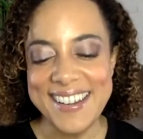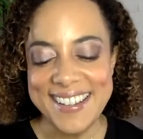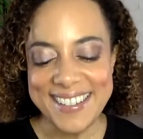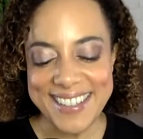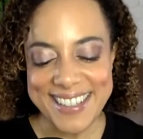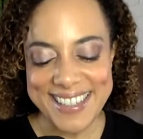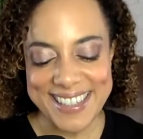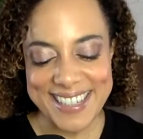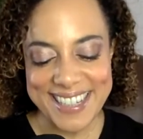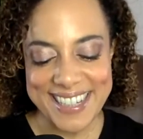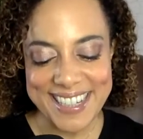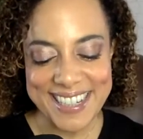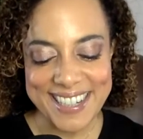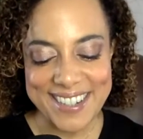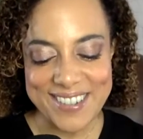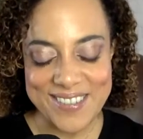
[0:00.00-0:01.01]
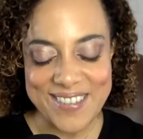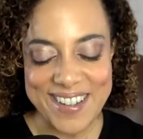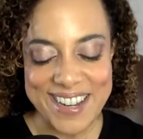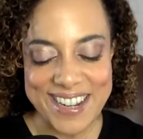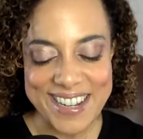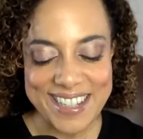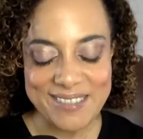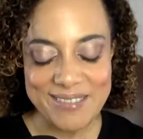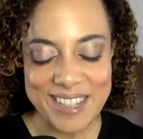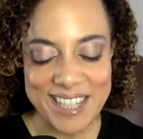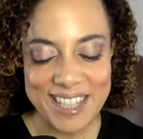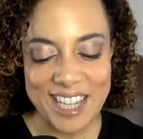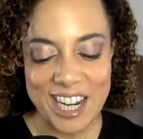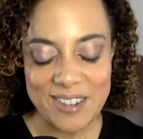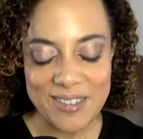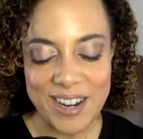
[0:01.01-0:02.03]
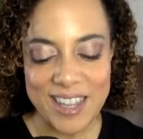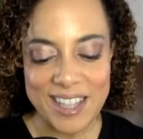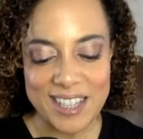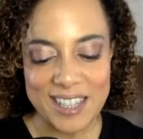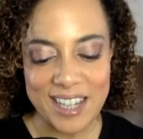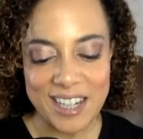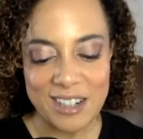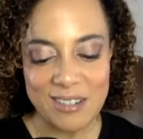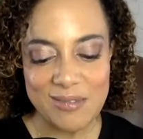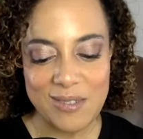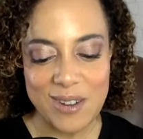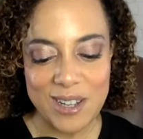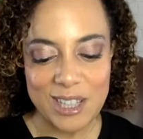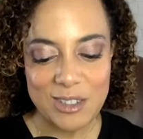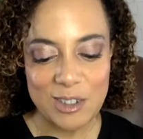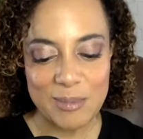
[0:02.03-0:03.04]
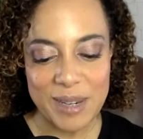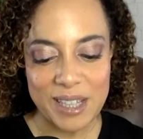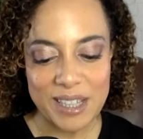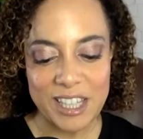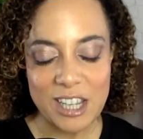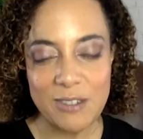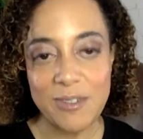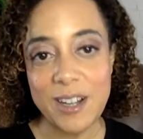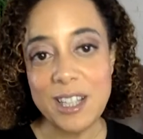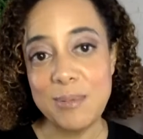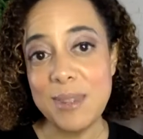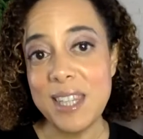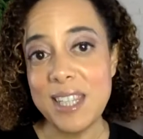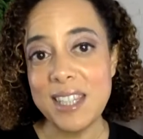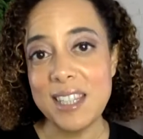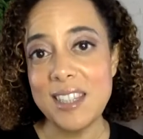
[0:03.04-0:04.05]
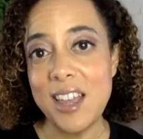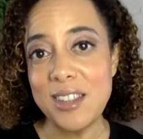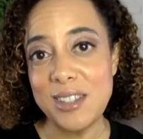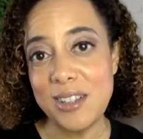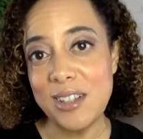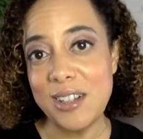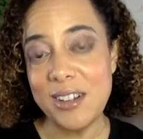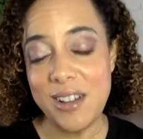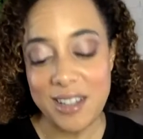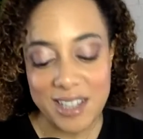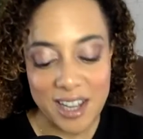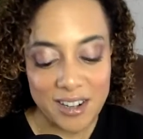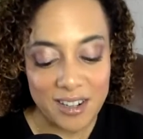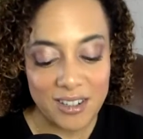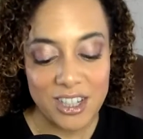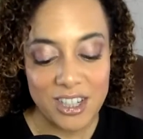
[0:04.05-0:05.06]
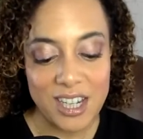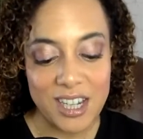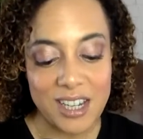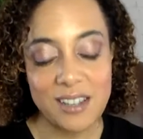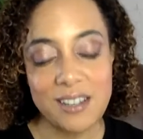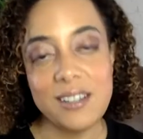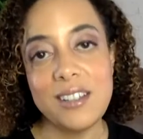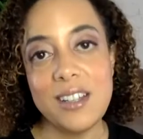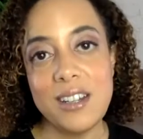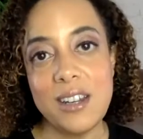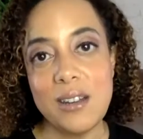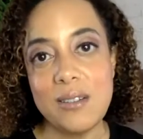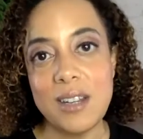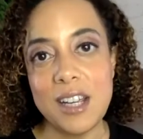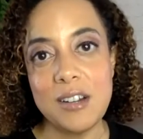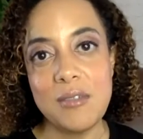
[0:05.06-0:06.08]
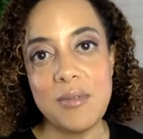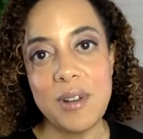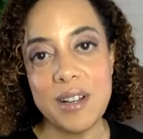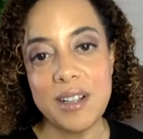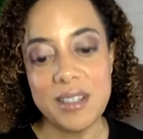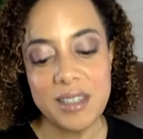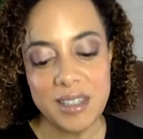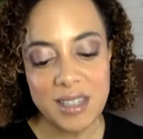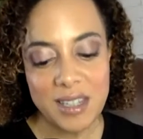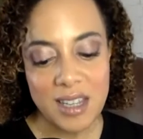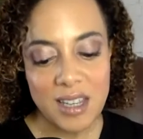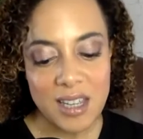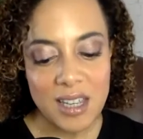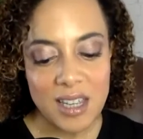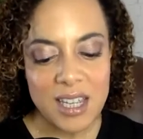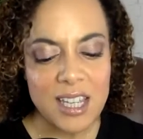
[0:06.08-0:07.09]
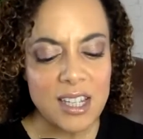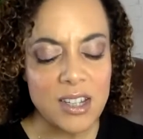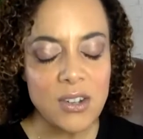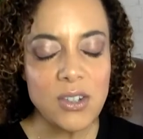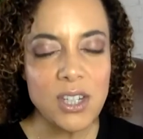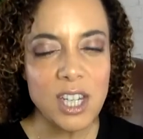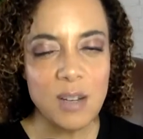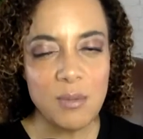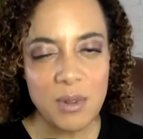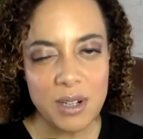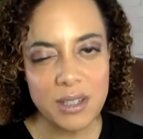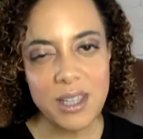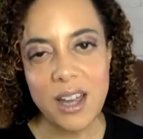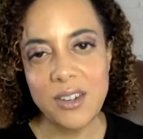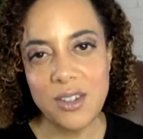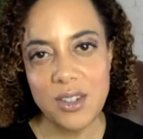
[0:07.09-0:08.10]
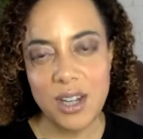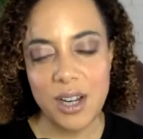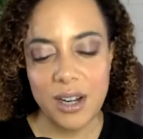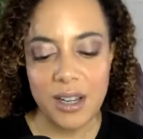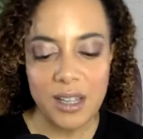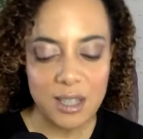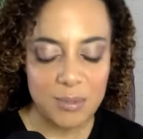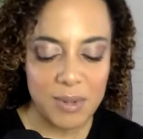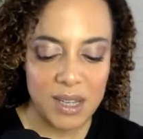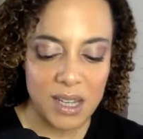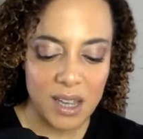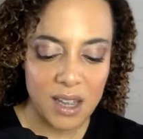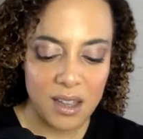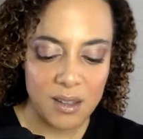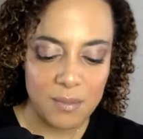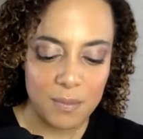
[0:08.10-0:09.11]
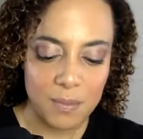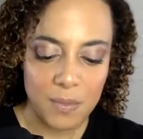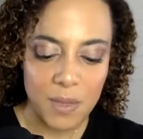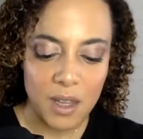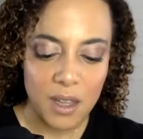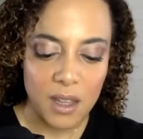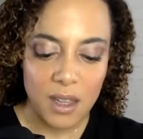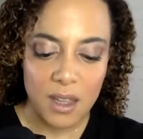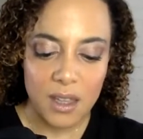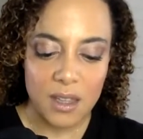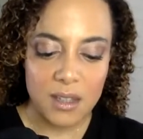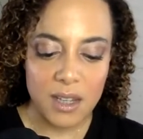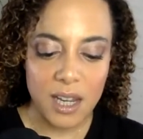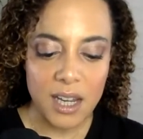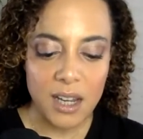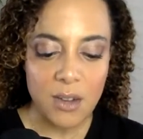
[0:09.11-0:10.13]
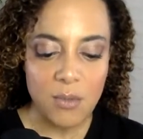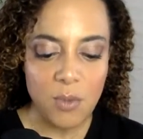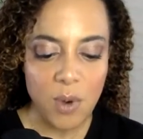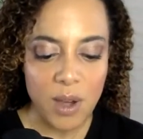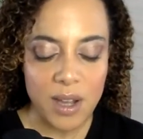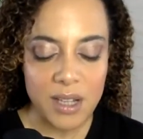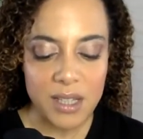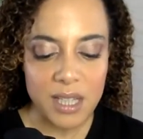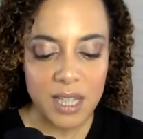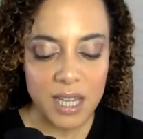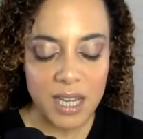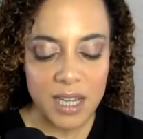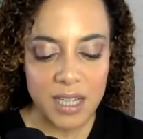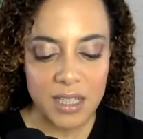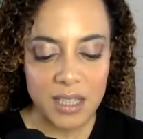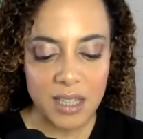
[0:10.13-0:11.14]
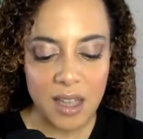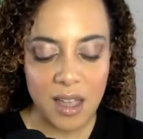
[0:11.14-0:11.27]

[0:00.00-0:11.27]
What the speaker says: Let's see. Please clarify this Knight of Wands for my Leo friends. But this is also y'all's energy, Knight of Wands. Usually more Sagittarius, but Knight of Wands is